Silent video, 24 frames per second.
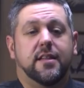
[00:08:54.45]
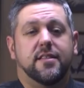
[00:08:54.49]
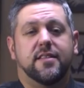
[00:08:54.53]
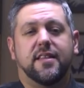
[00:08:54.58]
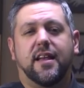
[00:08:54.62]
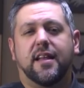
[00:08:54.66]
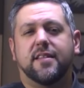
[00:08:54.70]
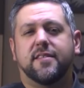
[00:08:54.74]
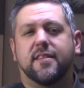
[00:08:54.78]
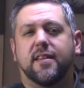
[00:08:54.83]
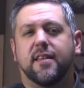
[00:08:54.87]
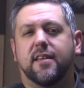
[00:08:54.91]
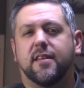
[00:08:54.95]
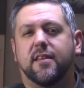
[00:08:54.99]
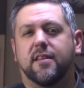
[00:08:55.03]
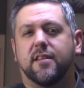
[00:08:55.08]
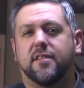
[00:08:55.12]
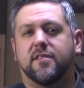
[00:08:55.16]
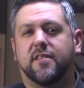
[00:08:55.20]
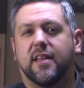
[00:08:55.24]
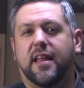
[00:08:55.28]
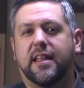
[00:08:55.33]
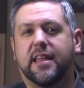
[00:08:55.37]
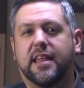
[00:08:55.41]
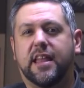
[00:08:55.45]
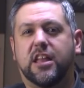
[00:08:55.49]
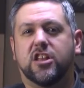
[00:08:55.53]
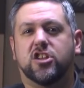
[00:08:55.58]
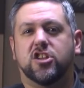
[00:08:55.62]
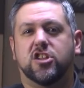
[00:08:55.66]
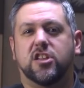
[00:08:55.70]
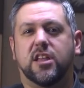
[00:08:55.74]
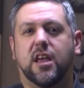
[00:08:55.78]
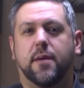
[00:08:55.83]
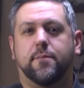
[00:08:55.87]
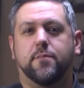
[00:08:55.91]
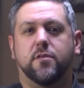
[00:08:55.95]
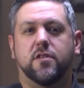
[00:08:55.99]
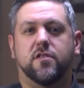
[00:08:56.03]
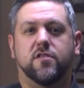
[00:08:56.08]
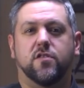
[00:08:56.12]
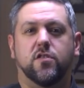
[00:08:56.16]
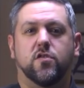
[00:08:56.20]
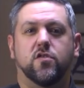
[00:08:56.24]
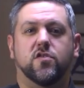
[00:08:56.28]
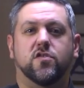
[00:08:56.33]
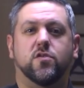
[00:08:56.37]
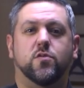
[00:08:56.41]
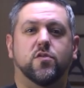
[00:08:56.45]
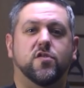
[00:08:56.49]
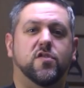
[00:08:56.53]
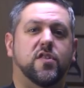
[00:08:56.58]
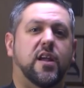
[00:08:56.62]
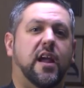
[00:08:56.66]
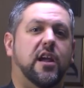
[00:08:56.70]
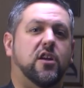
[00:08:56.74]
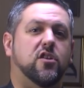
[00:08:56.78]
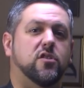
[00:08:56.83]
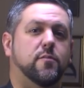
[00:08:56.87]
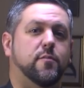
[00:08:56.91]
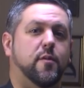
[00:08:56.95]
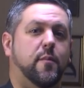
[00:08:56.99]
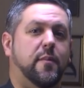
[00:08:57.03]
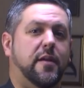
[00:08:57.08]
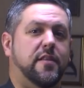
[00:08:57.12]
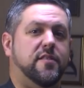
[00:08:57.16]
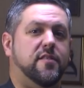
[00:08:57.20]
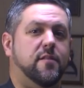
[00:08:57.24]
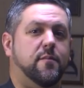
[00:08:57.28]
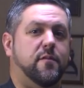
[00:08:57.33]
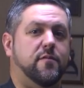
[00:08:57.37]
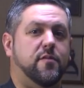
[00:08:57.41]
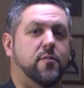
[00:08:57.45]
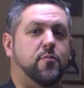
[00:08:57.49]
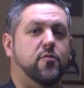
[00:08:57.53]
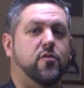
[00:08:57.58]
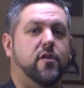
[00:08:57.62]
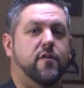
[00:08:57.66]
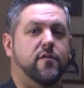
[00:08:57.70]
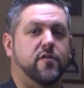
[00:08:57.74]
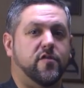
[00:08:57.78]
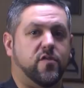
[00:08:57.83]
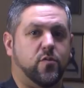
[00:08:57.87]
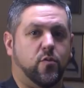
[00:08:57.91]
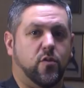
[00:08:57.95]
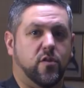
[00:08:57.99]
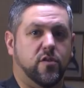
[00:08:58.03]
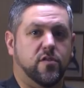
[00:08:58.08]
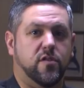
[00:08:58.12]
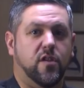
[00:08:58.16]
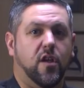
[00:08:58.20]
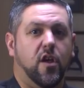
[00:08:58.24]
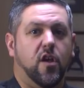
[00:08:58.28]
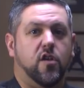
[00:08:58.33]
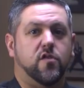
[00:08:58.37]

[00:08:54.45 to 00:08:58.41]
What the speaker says: The idea is that each step is used to recycle the momentum of the previous one